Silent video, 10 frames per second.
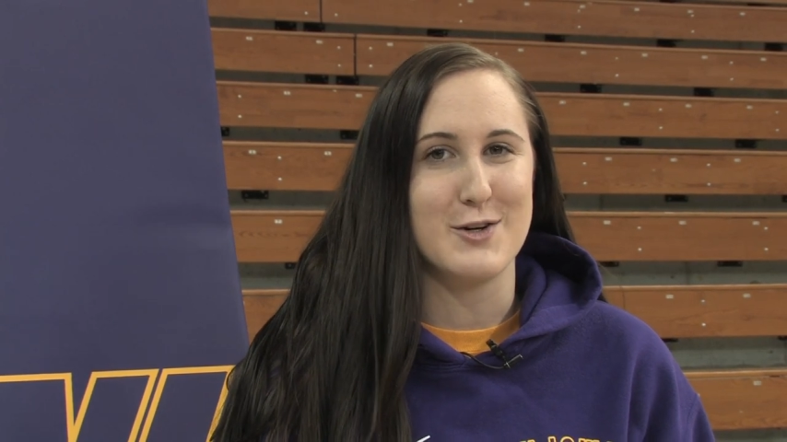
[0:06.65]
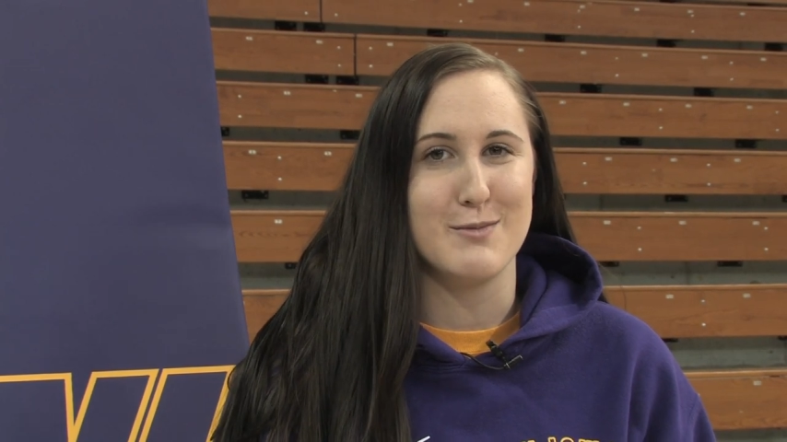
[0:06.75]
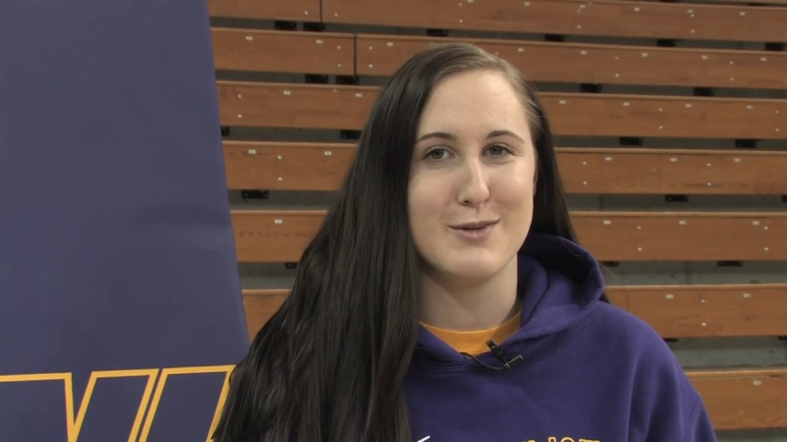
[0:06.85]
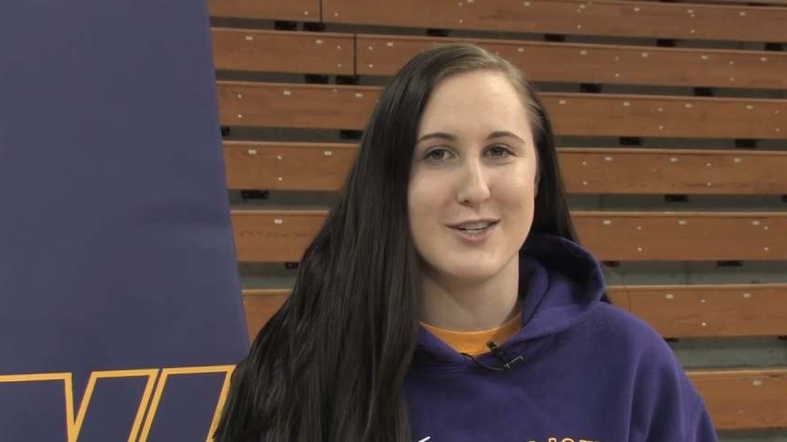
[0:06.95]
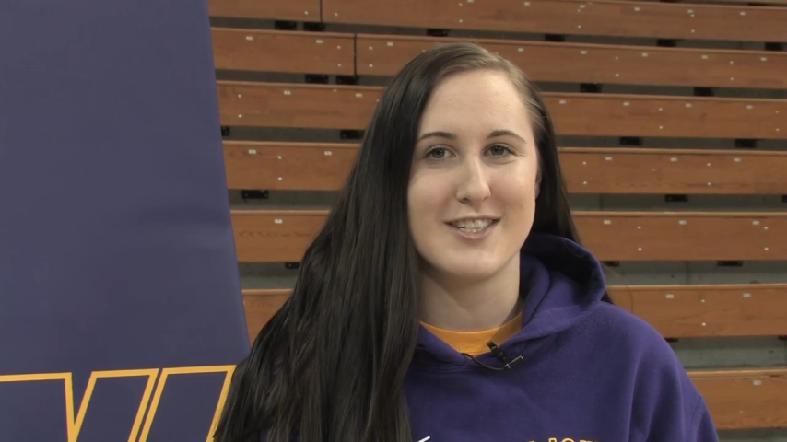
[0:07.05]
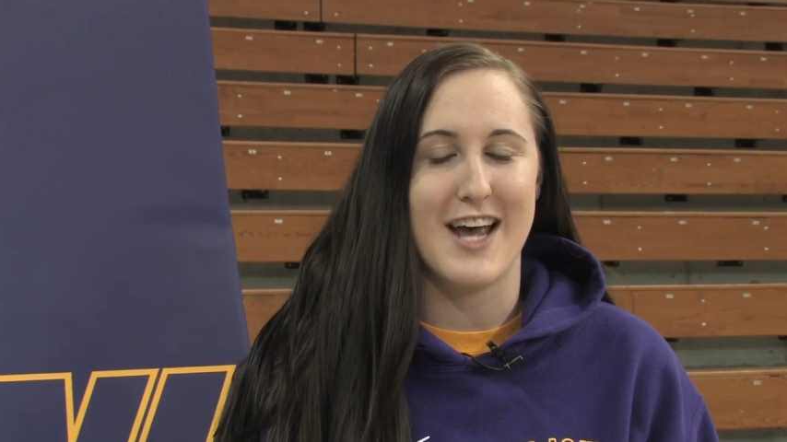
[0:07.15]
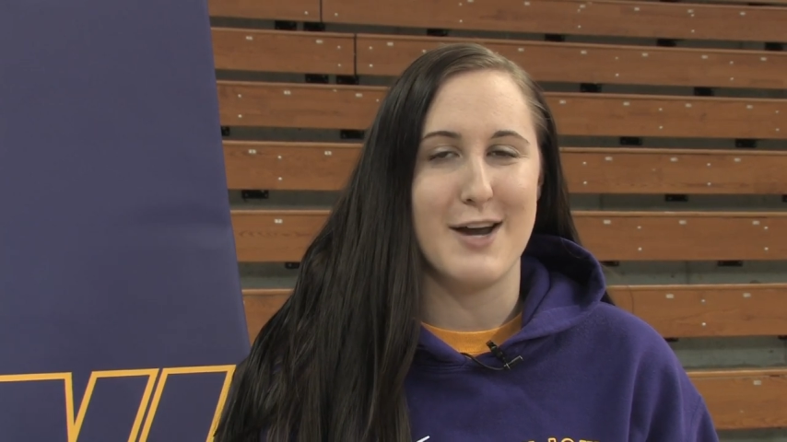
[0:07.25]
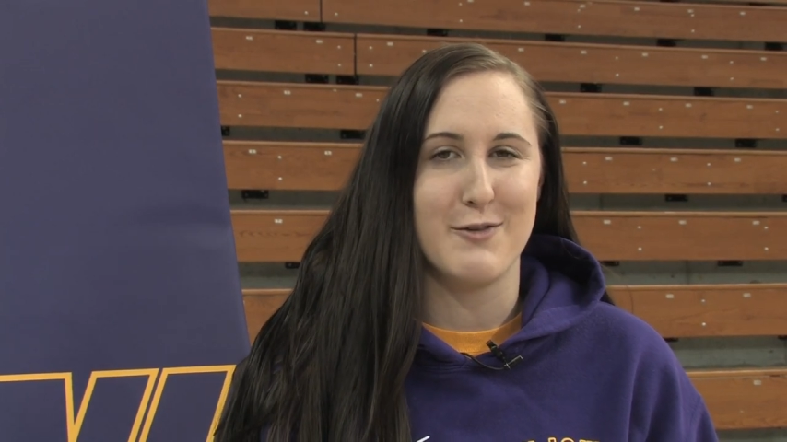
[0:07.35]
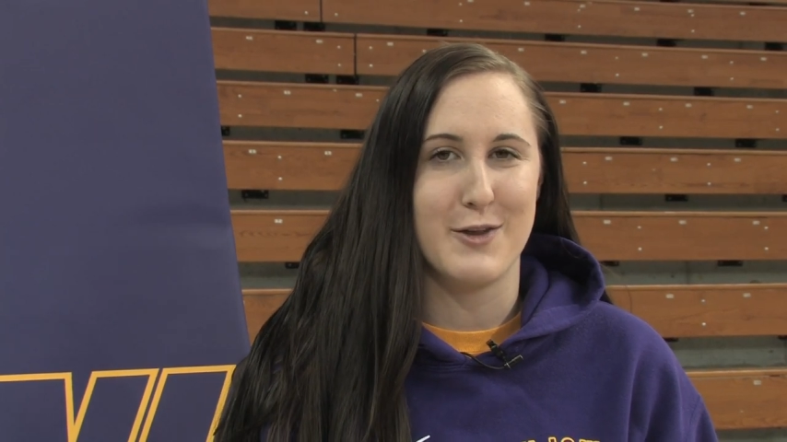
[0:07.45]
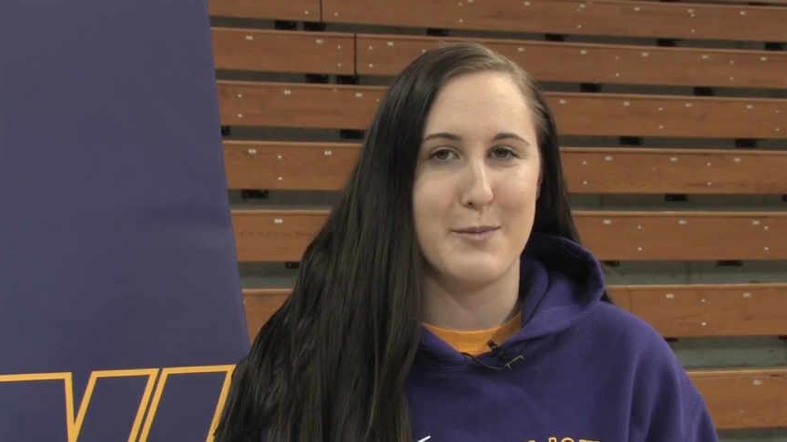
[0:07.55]
Hubler
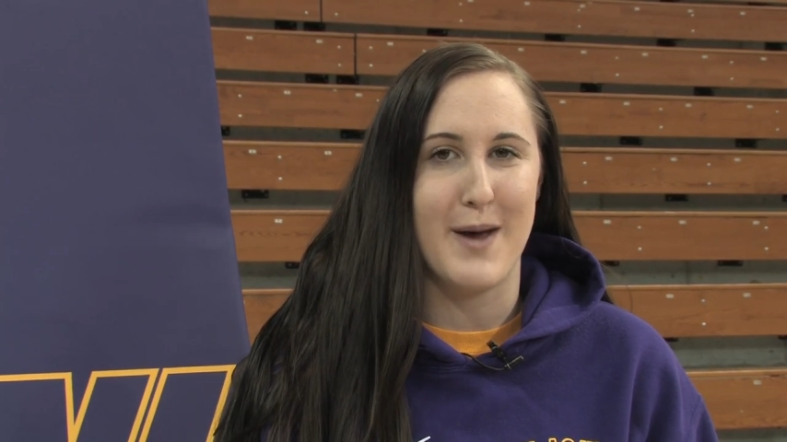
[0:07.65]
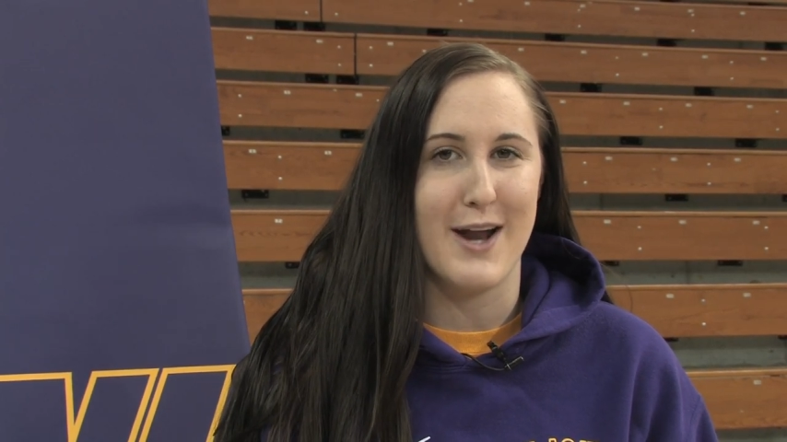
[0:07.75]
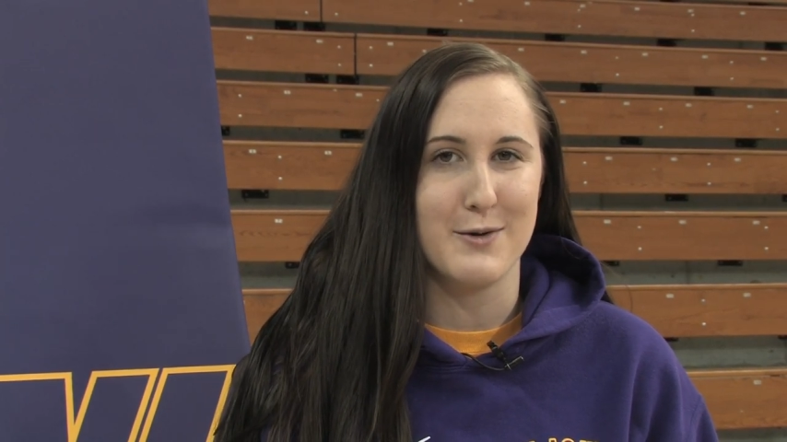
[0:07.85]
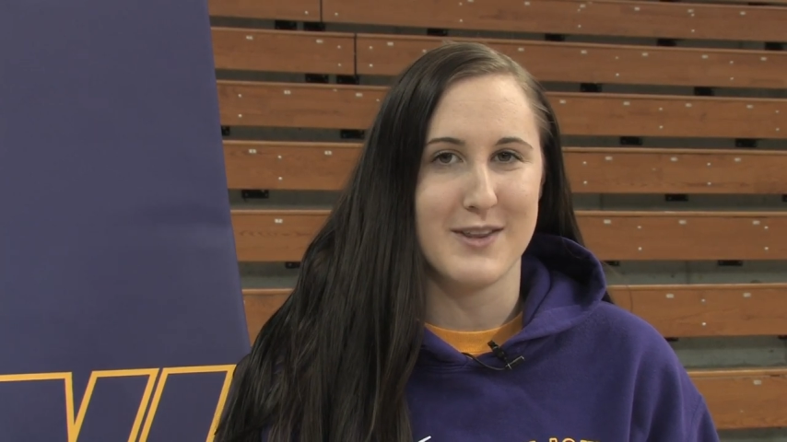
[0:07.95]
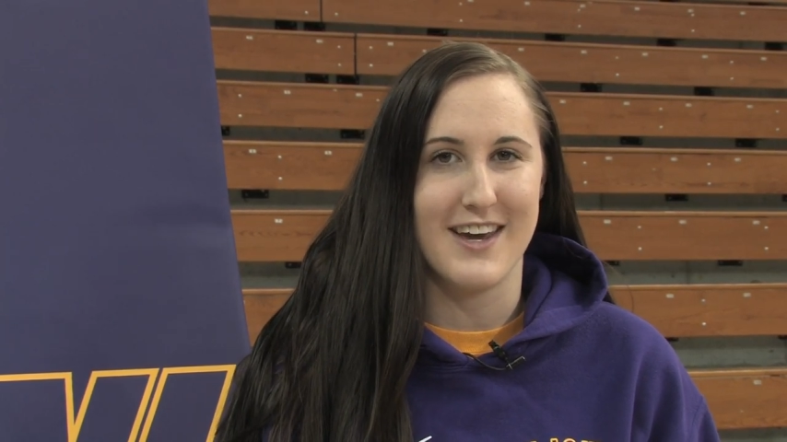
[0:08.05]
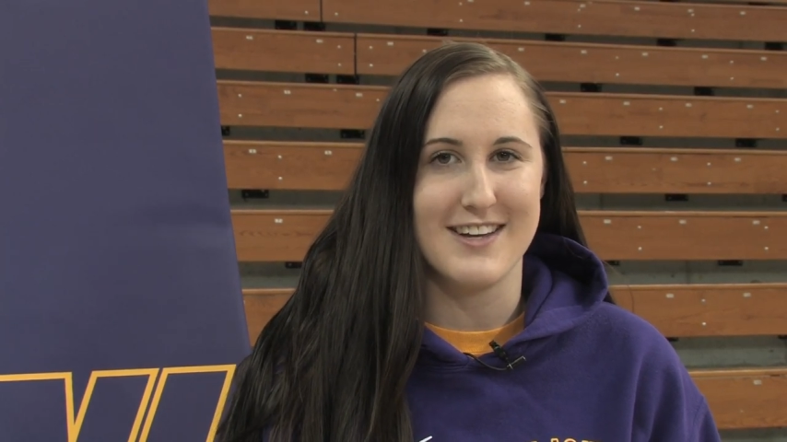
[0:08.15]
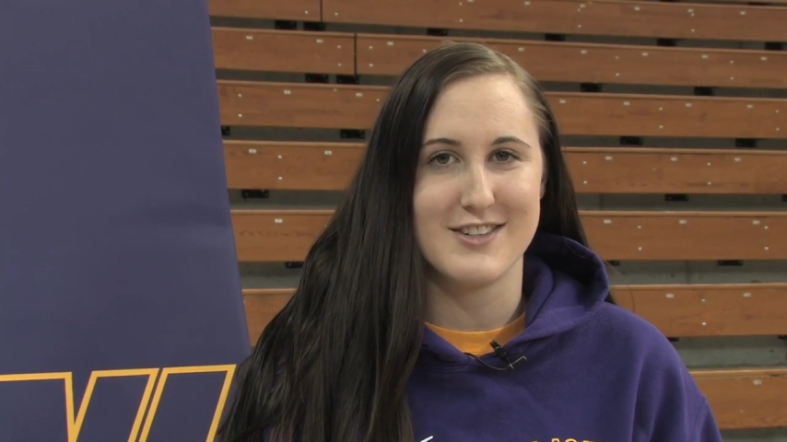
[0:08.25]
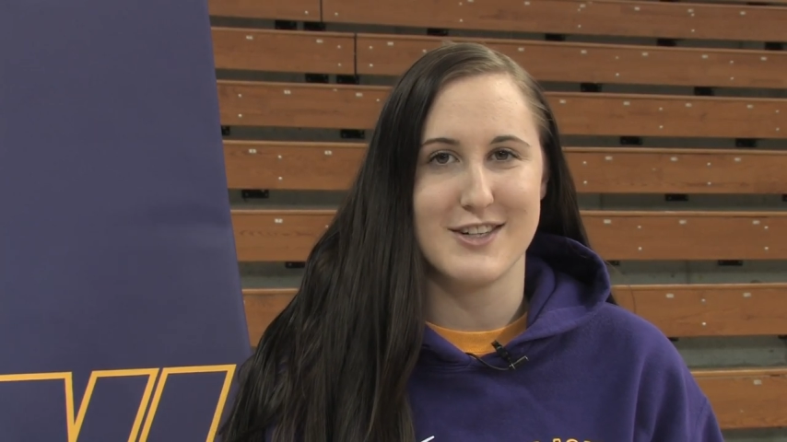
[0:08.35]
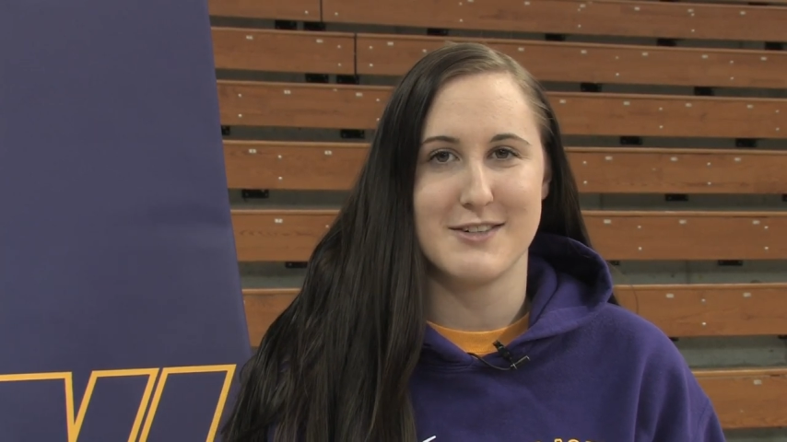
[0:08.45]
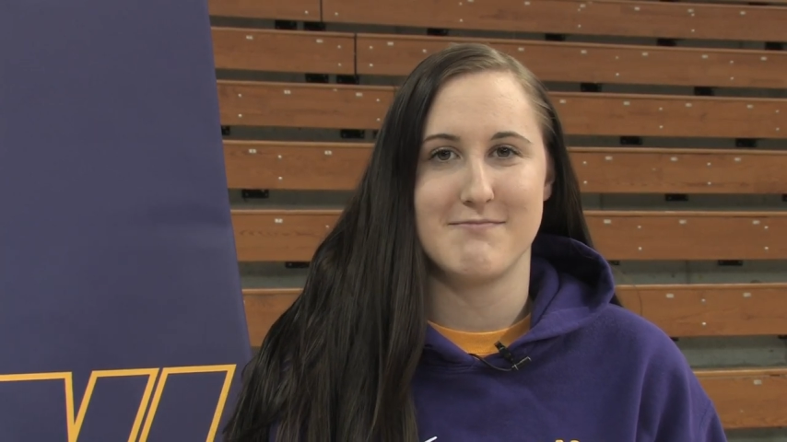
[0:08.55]
side with her battle with
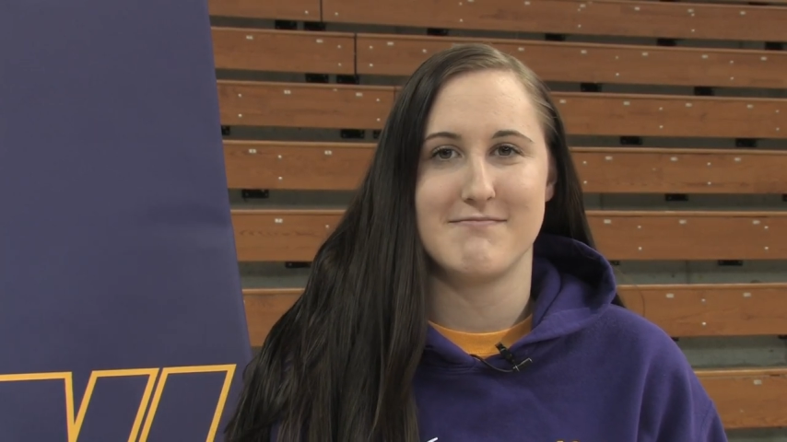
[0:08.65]
cancer.